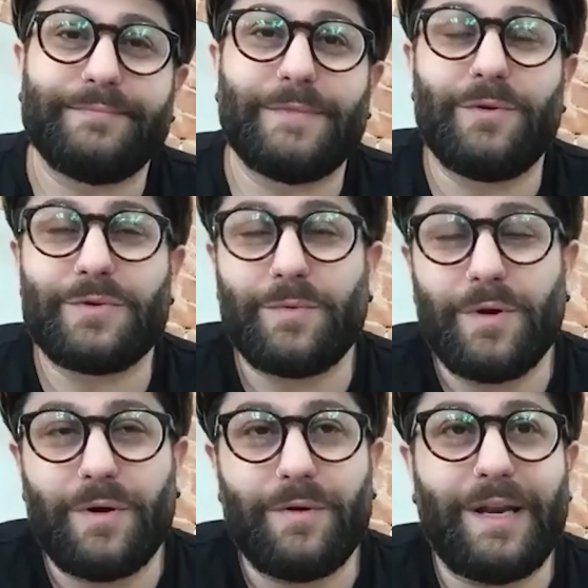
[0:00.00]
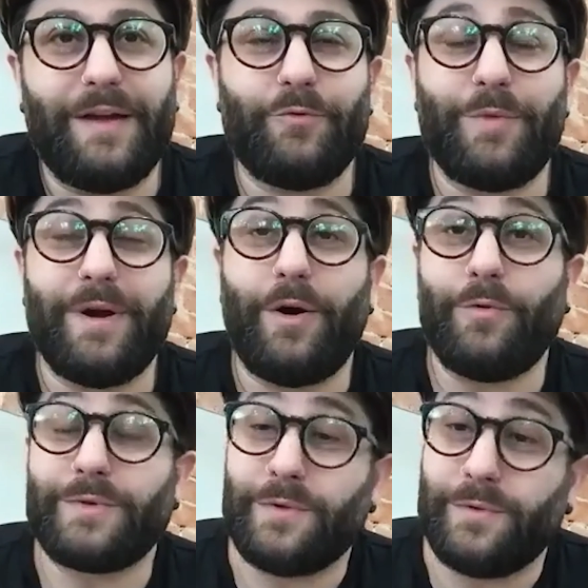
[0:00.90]
as well. I love all my
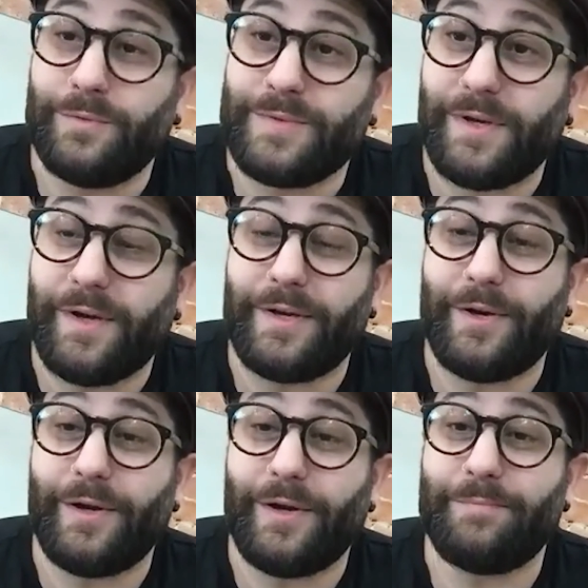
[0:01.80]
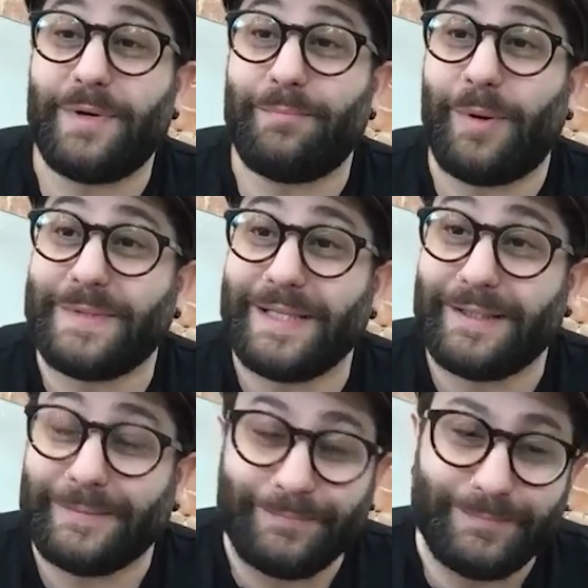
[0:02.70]
old school. So, you know, a bit of Bob
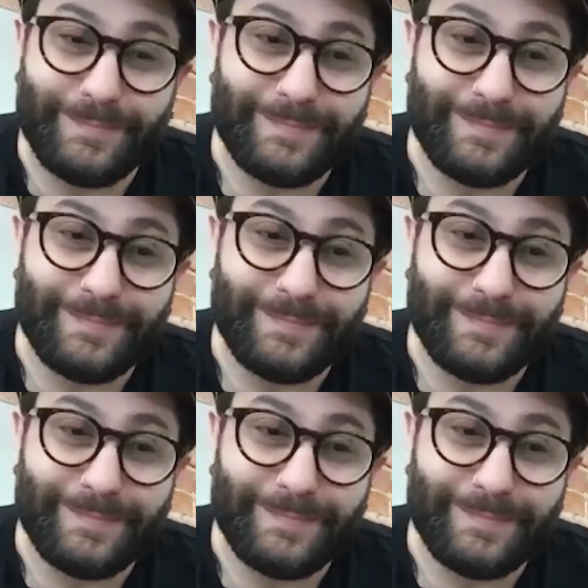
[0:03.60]
Dylan.